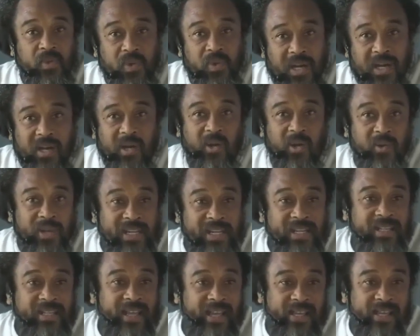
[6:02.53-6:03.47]
You are
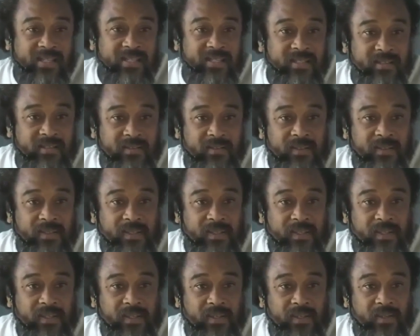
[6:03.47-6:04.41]
already that.
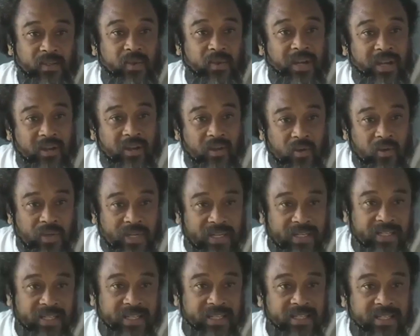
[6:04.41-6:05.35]
You are
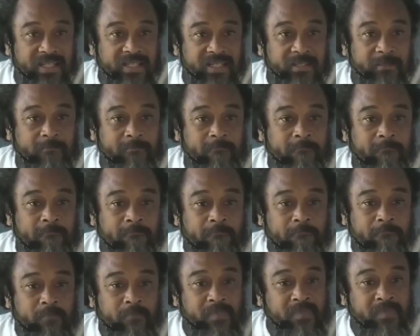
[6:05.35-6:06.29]
already this.
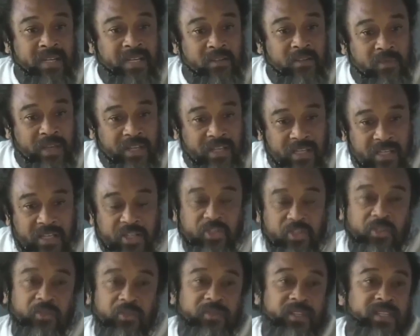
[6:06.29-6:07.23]
But
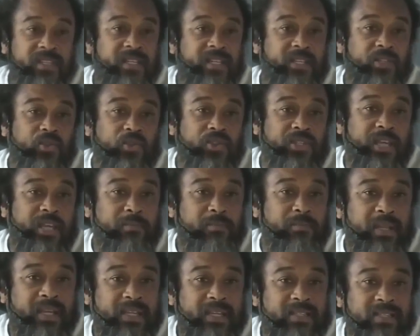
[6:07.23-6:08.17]
recognition of this has to
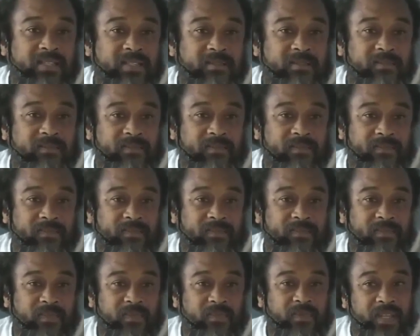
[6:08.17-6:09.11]
take place.
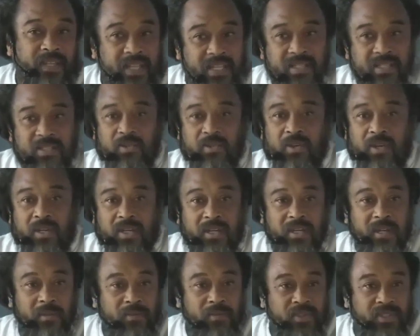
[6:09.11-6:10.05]
For this you
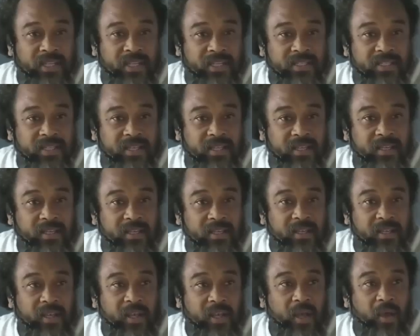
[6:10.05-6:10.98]
have come to satsang.
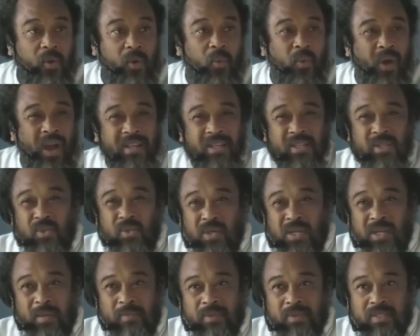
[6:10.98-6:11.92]
Why did
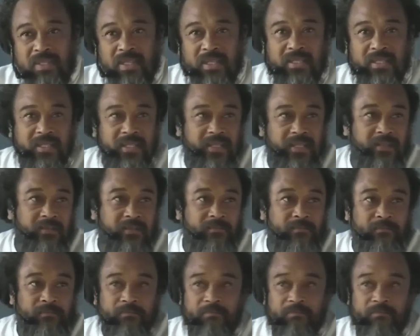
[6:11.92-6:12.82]
you come to satsang?